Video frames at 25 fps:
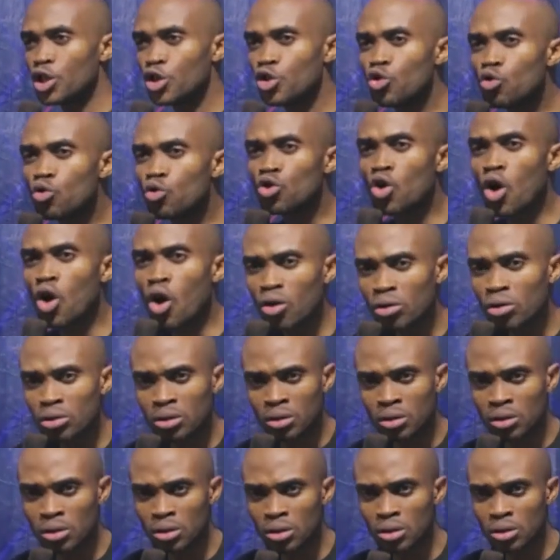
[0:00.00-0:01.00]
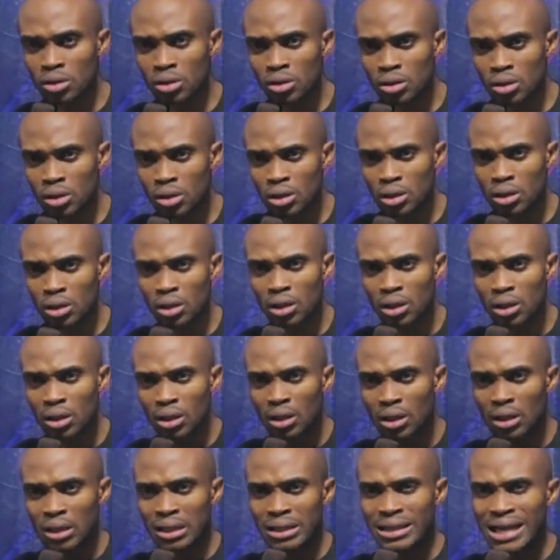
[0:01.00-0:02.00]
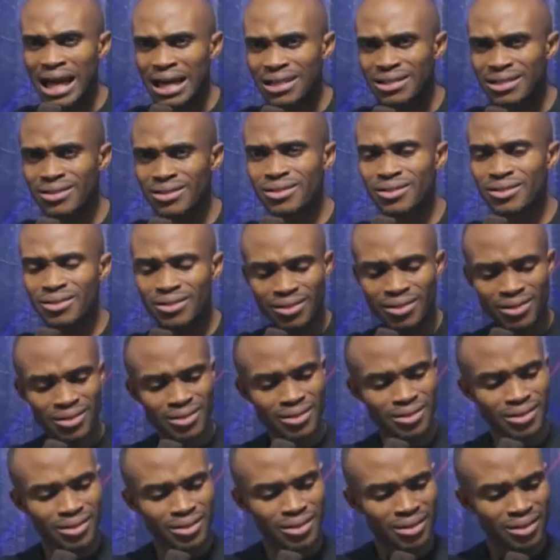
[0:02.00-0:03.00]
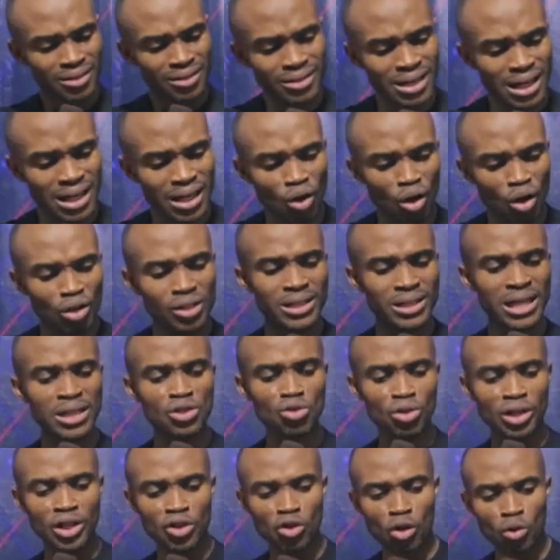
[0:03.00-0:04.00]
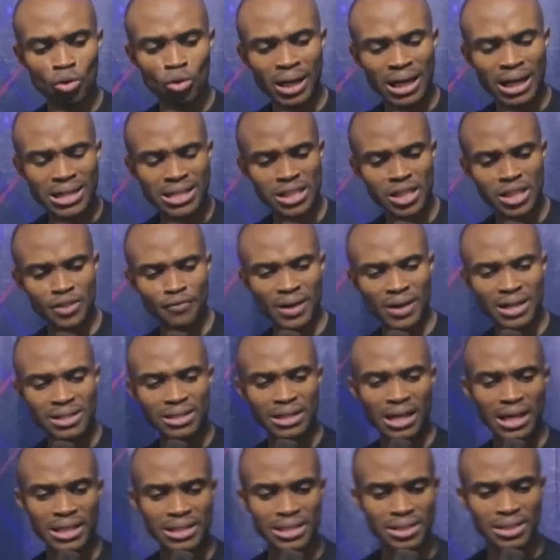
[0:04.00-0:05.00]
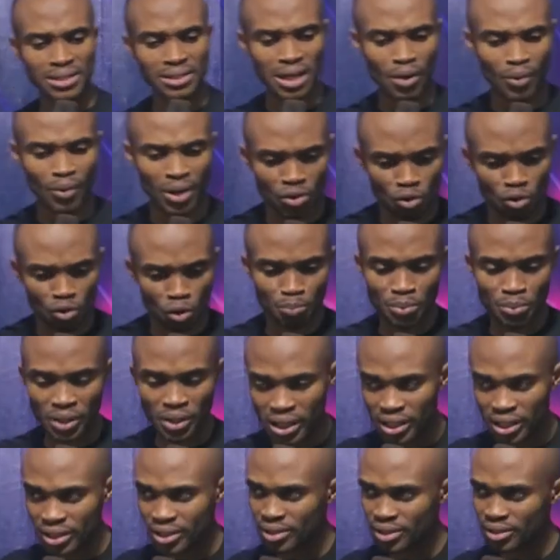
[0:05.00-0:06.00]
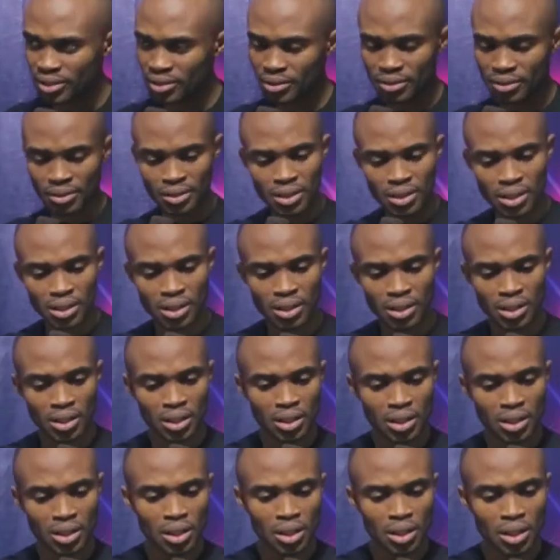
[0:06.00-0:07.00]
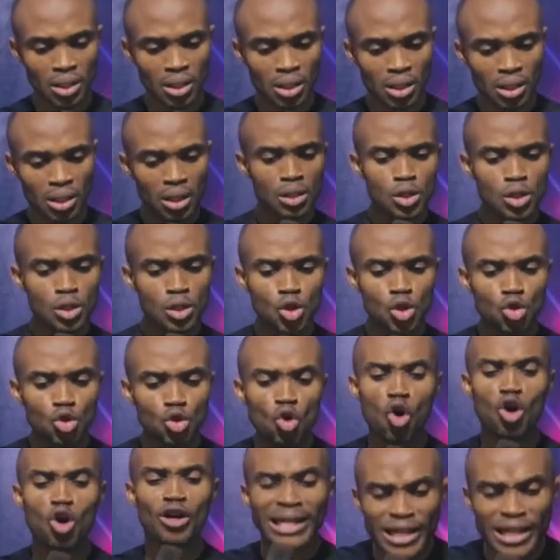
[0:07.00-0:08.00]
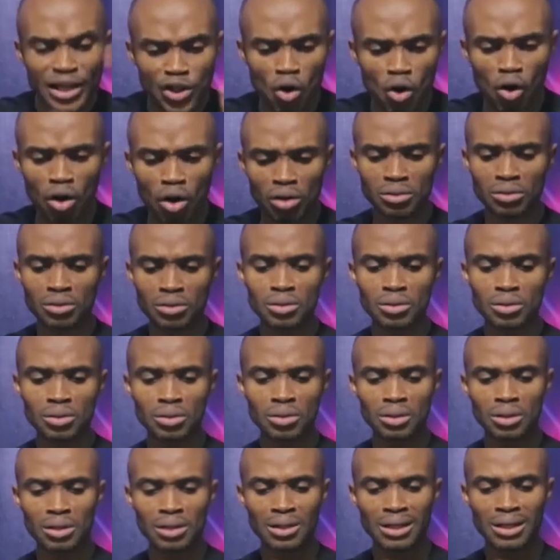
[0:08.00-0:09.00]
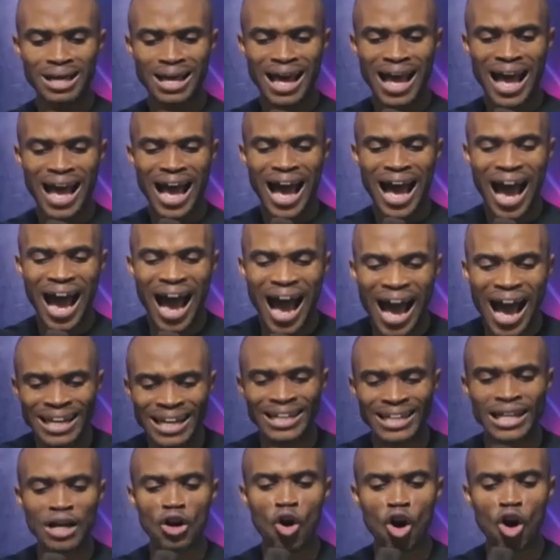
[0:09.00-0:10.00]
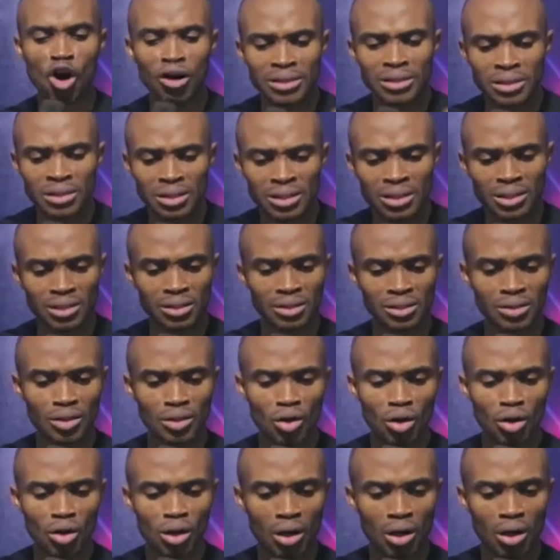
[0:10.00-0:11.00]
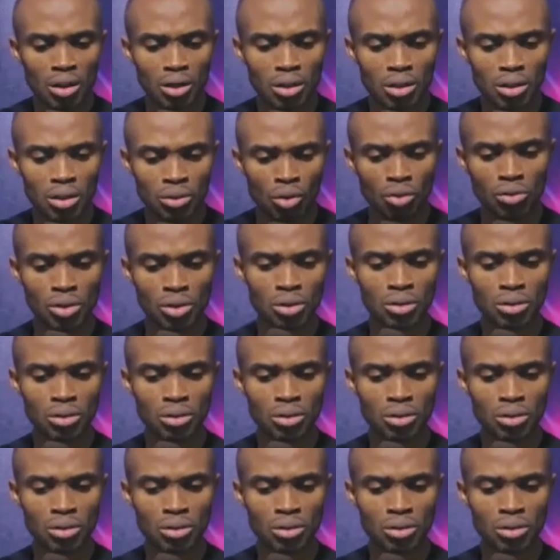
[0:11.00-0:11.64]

you know that the Lord said to Gideon, look at it in verse 19. I wanted to pick it. So Gideon and the horn, no,